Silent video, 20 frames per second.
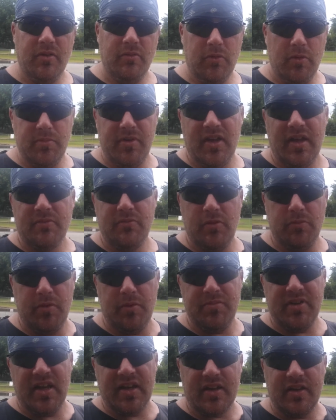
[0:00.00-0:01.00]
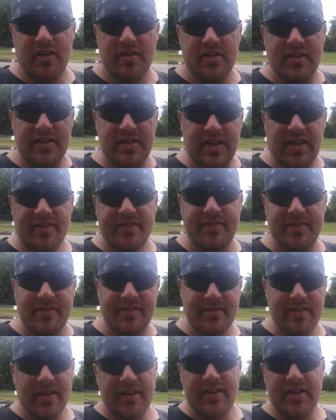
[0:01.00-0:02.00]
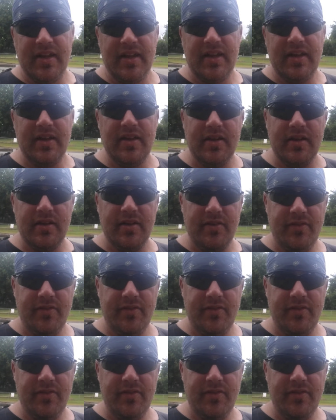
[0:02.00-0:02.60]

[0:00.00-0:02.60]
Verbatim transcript: and we'll be back, we'll be back next Sunday